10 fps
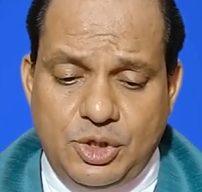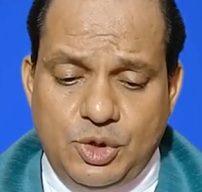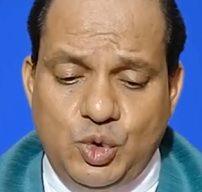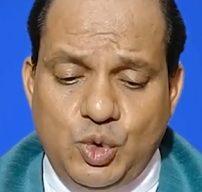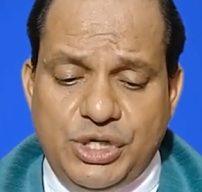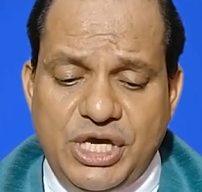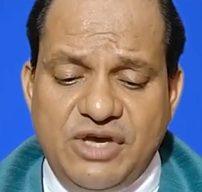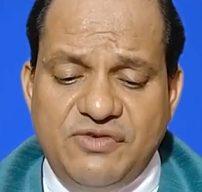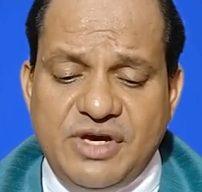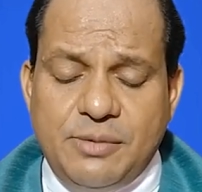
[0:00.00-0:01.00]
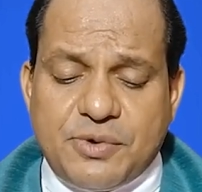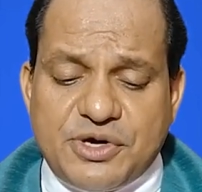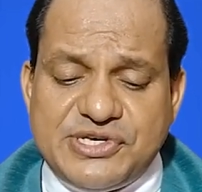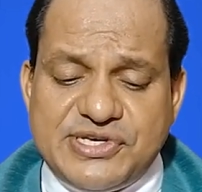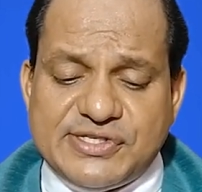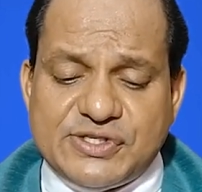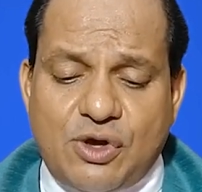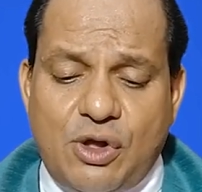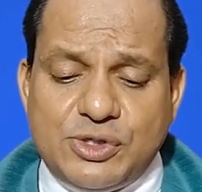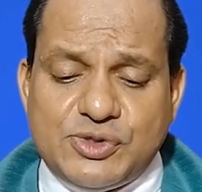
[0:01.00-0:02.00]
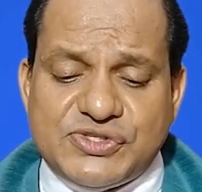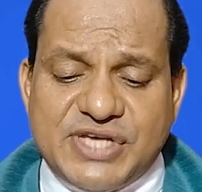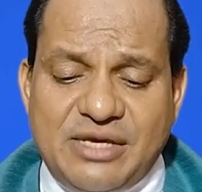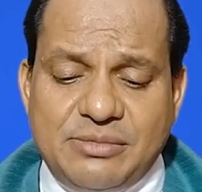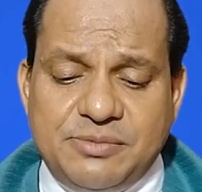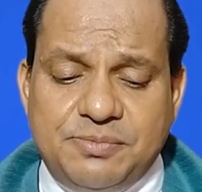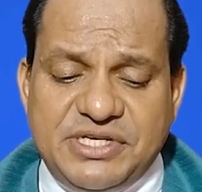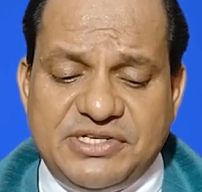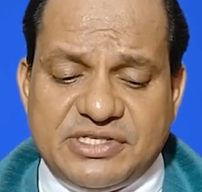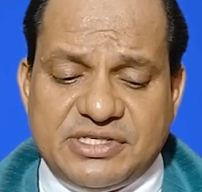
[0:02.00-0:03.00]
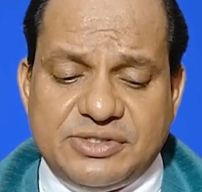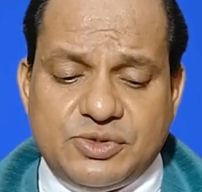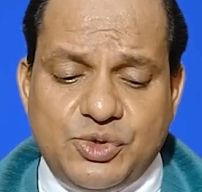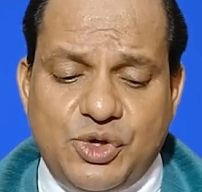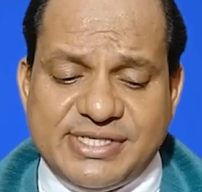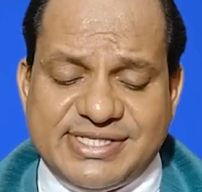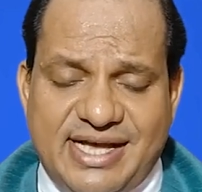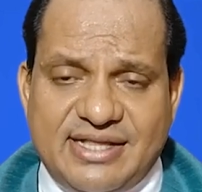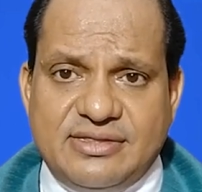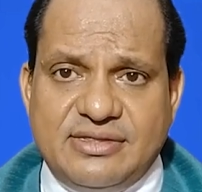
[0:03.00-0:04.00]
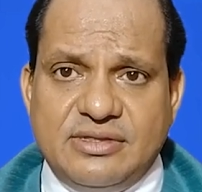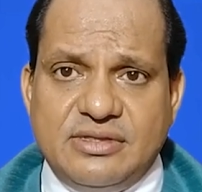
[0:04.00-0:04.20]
you gave a precious call to Simon Peter through your Son,